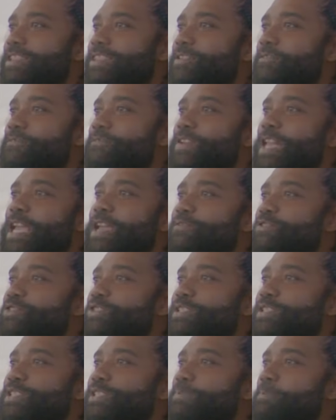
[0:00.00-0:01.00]
the
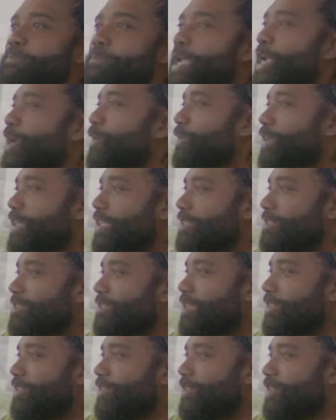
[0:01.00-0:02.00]
flavors just marry each
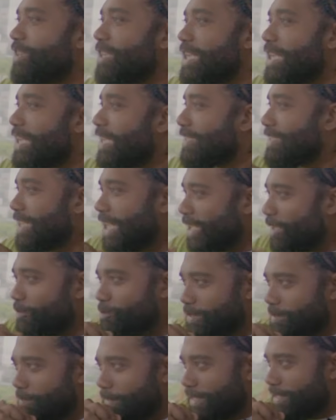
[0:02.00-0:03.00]
other. It's like it
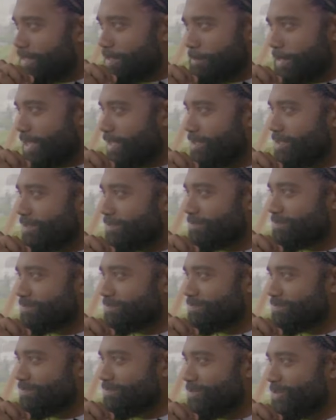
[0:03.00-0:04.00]
was meant to be.
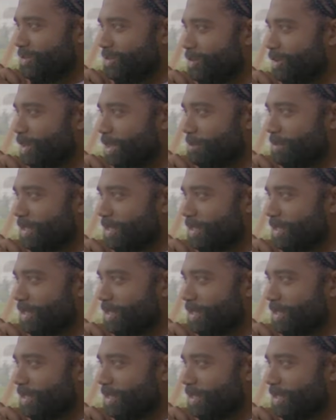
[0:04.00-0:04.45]
You know what I